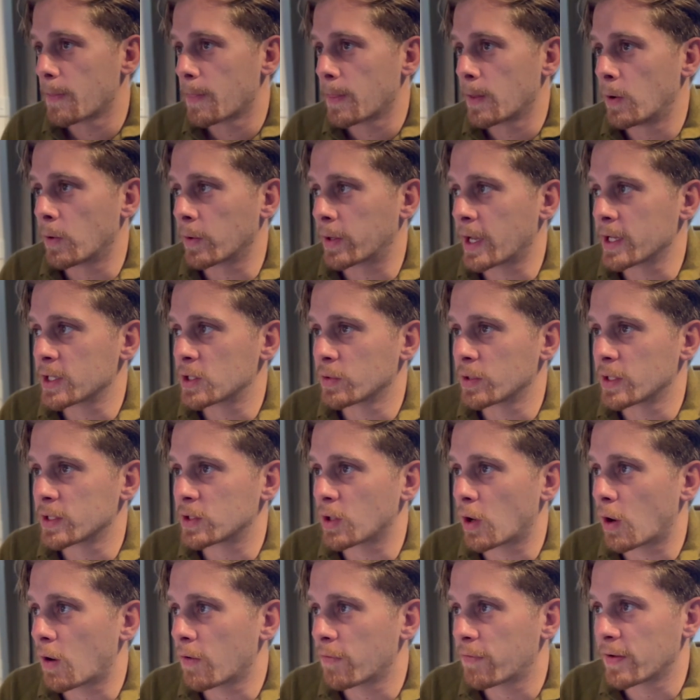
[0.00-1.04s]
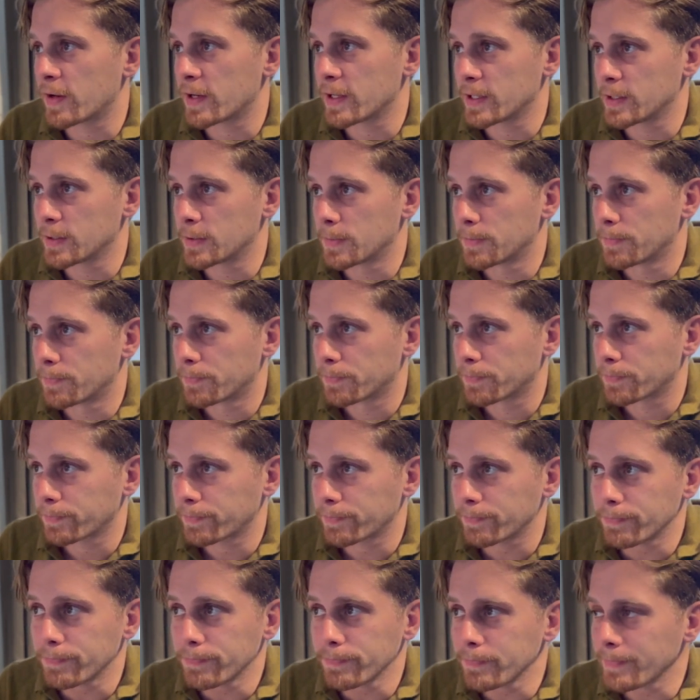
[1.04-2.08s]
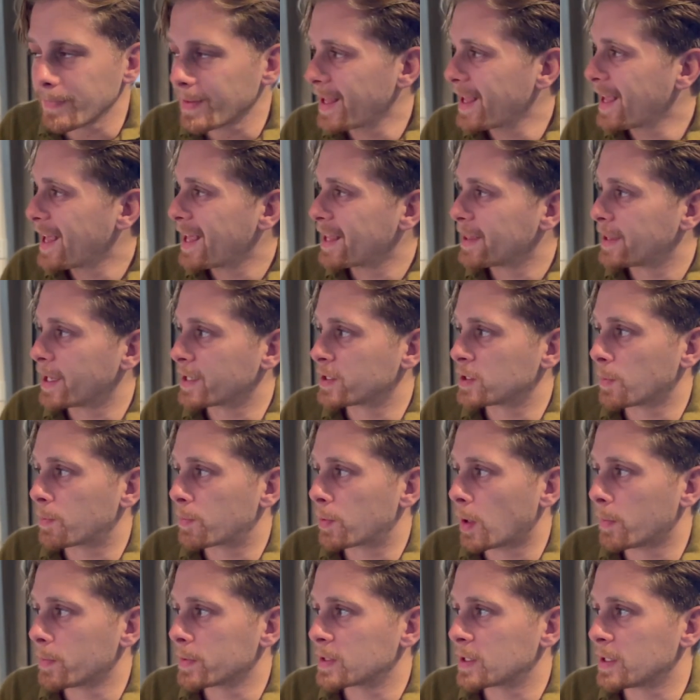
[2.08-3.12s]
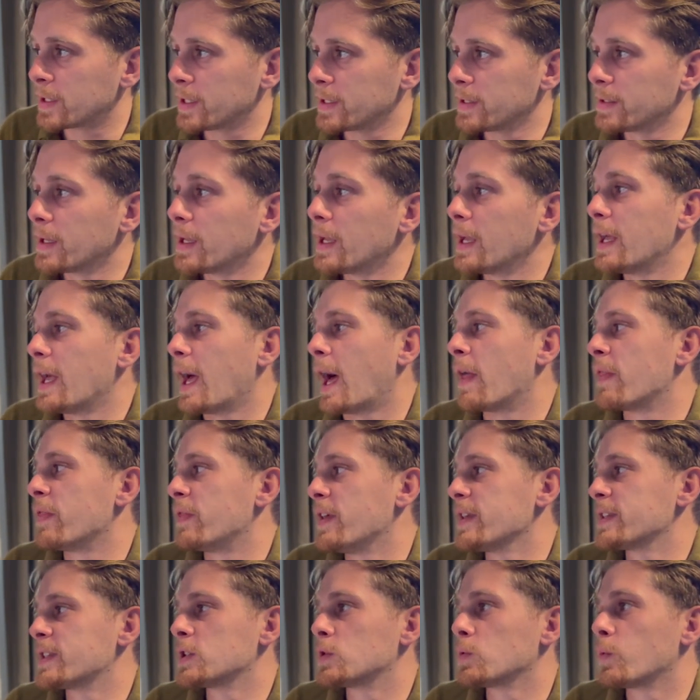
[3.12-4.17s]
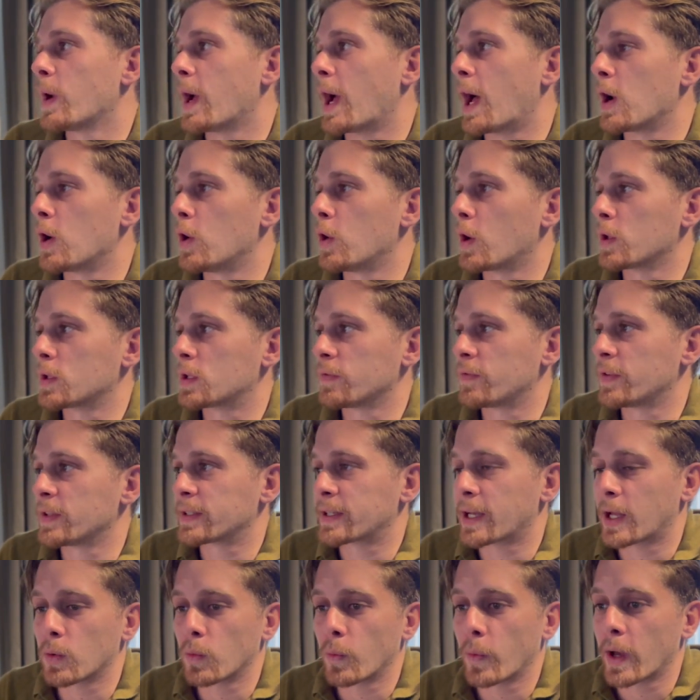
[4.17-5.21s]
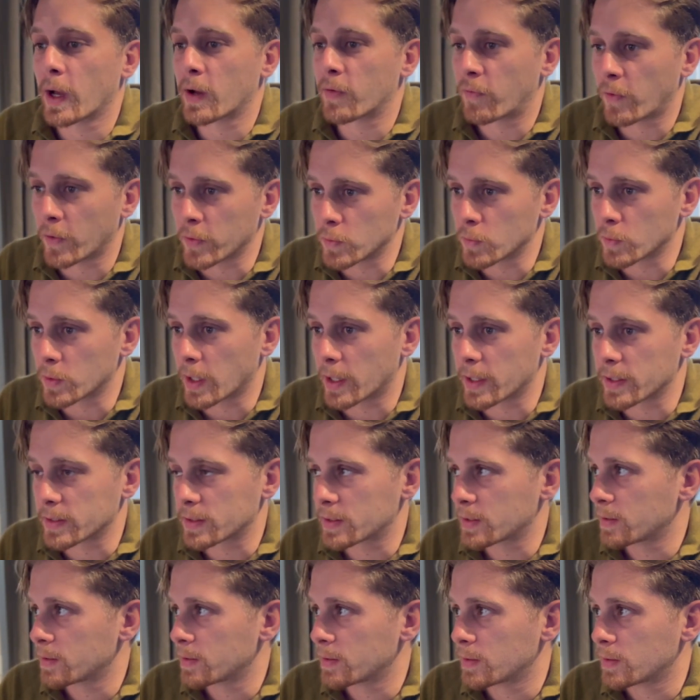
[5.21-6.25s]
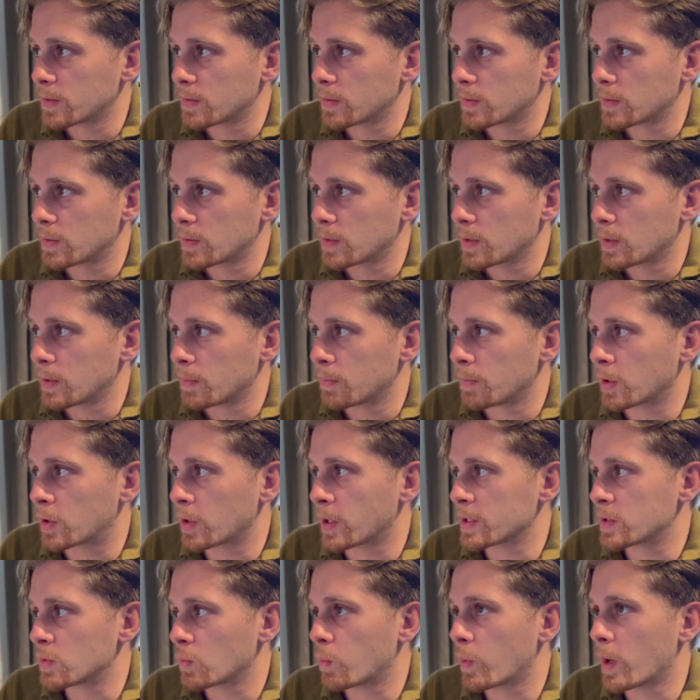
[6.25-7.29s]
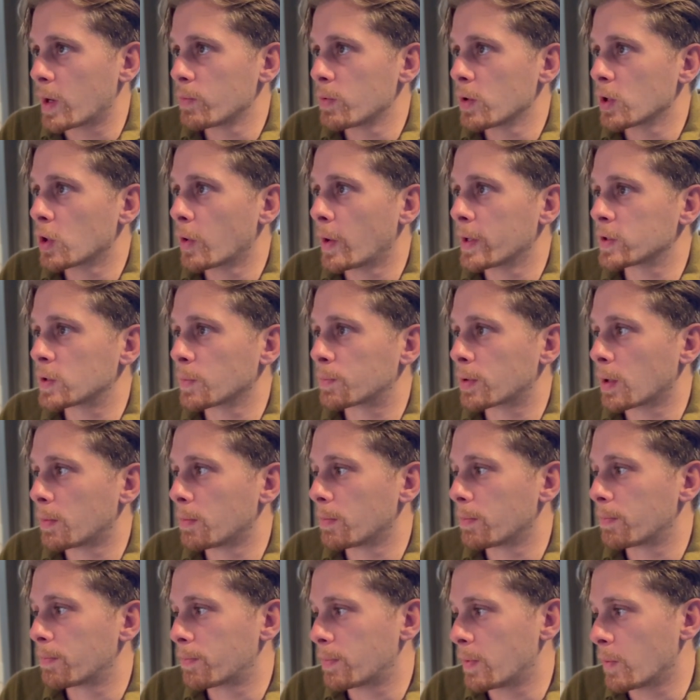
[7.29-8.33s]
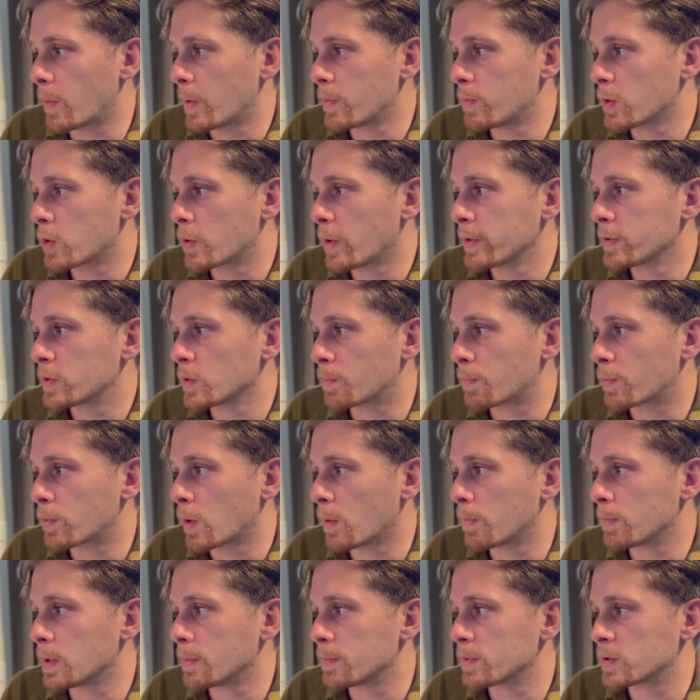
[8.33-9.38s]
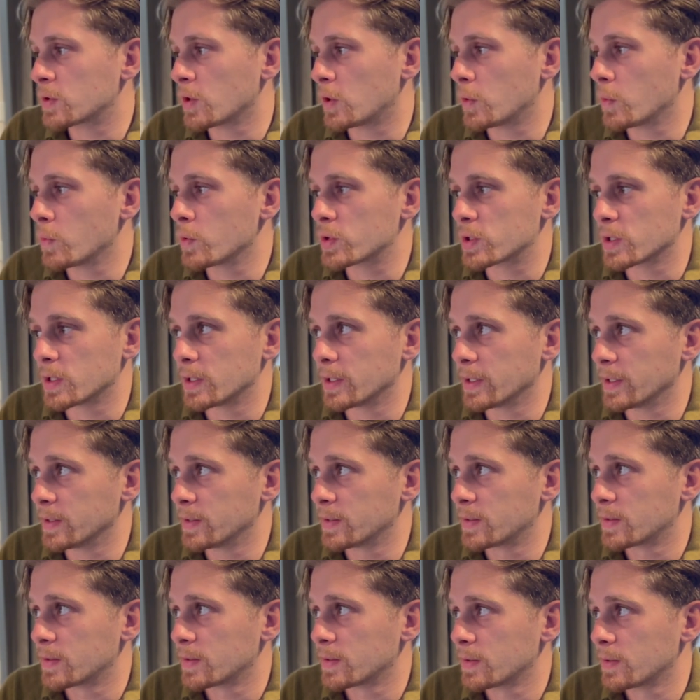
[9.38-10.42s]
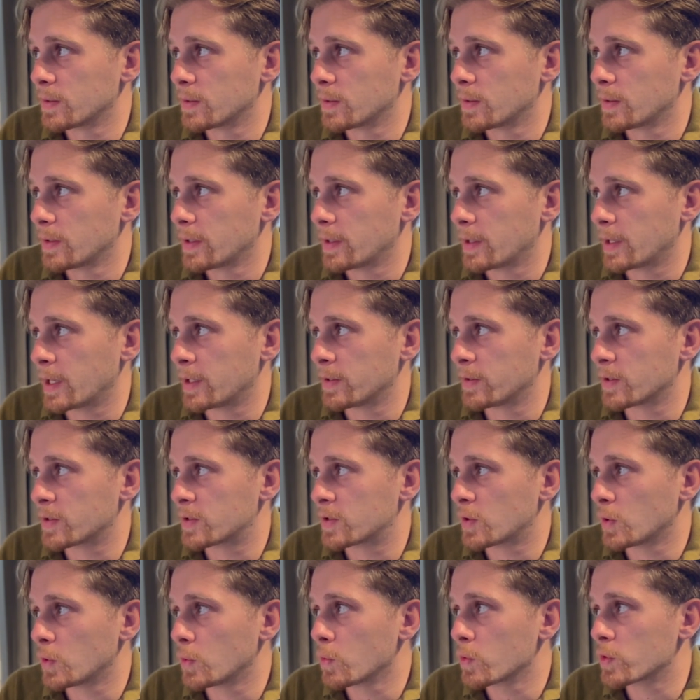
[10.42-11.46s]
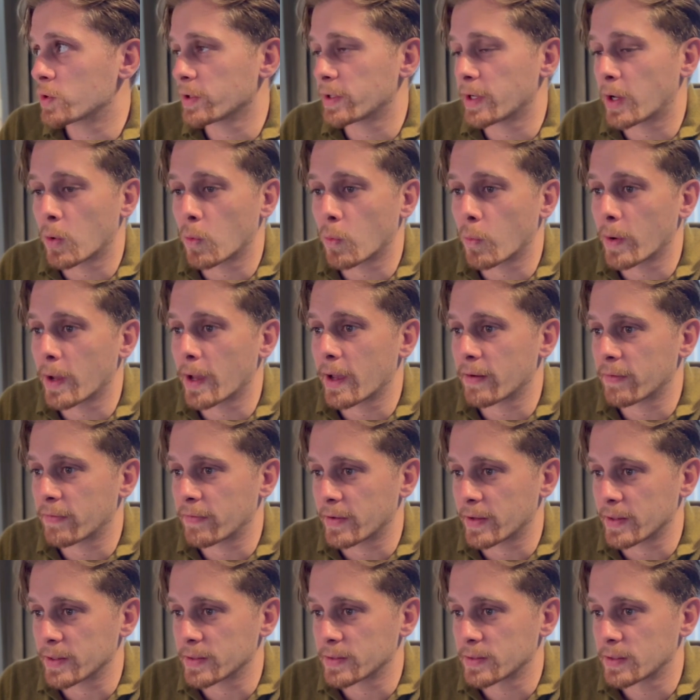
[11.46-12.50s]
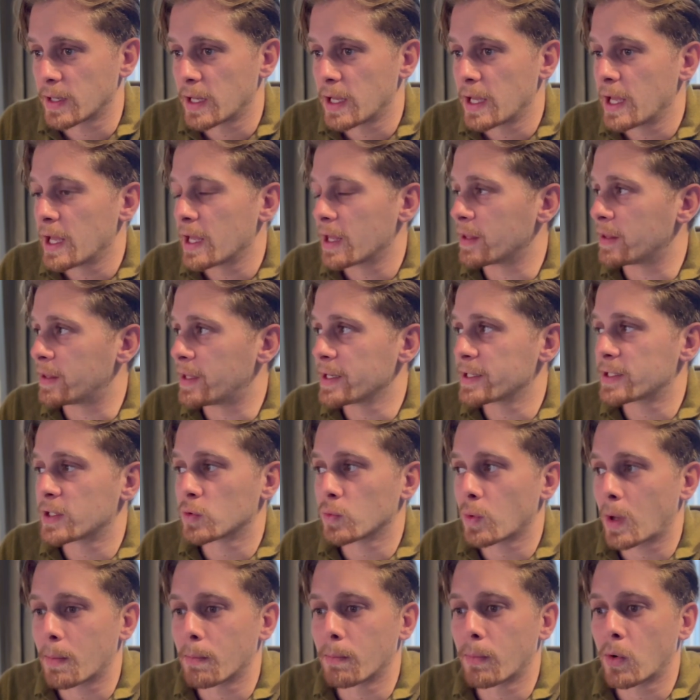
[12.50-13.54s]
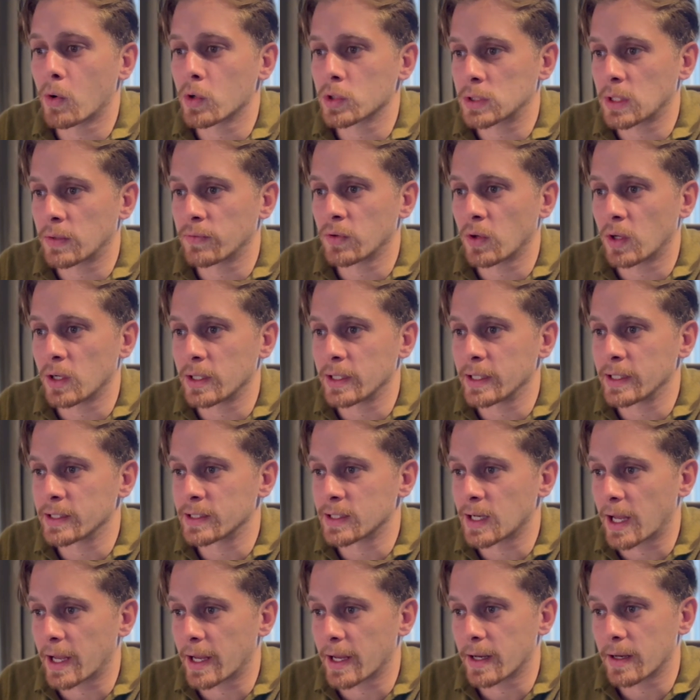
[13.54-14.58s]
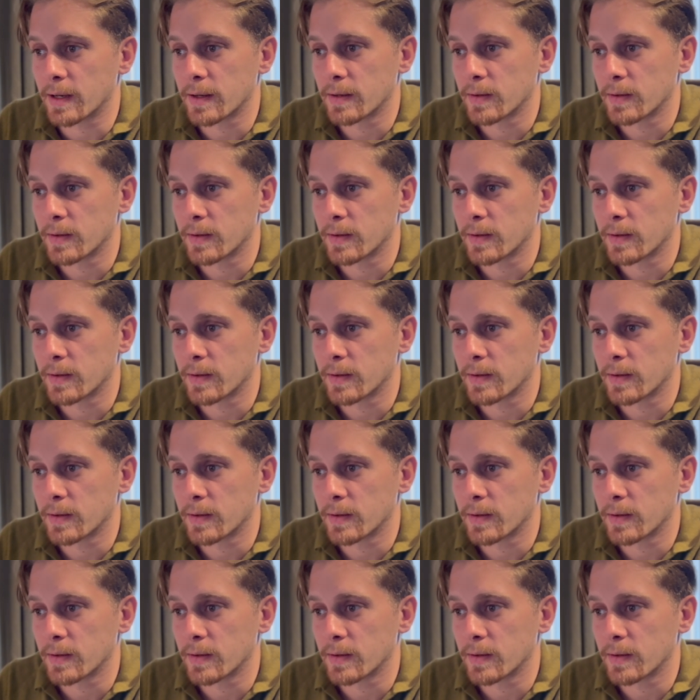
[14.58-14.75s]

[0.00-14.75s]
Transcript: Okay, so there's the offer lead, there's the promise lead, and this is where a lot of it can work for you guys. Because when we're going to problem solution leads in the solution aware phase, this is where most of your leads lie.